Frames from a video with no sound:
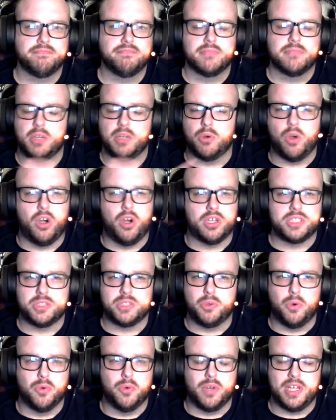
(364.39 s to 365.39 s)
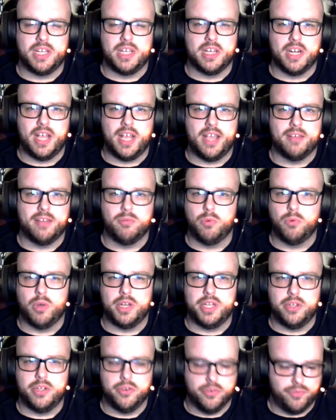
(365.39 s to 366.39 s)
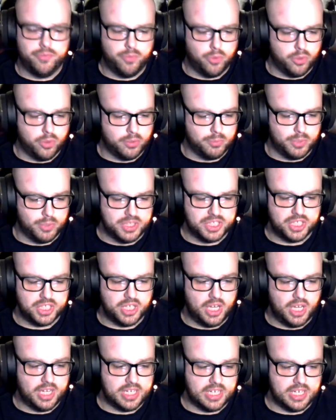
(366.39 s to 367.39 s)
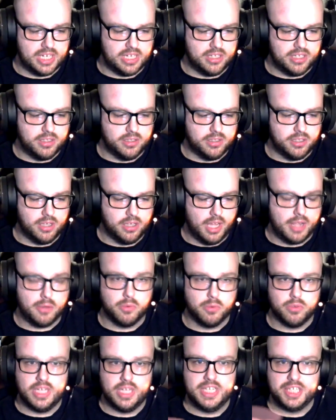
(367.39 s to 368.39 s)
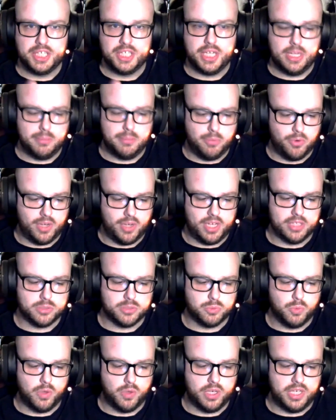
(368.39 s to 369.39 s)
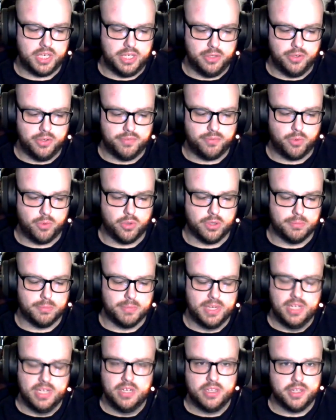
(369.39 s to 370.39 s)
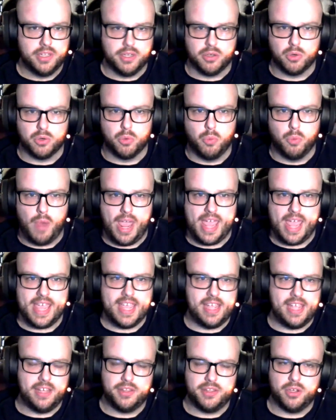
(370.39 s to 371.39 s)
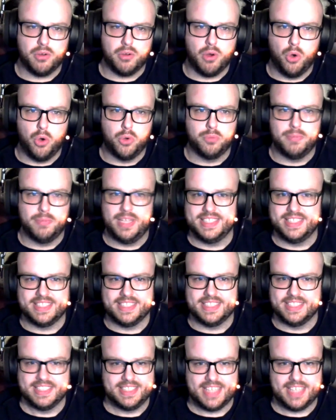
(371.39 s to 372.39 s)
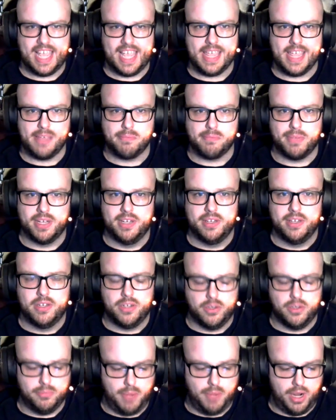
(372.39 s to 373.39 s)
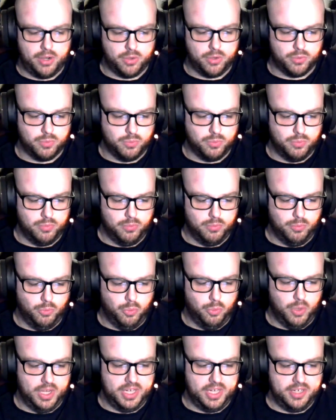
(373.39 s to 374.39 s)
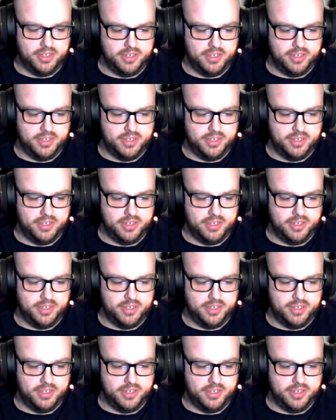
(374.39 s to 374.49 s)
They're also only going to have one uniform, which luckily, like each team only has one uniform. Their away and their home is the same, no matter what,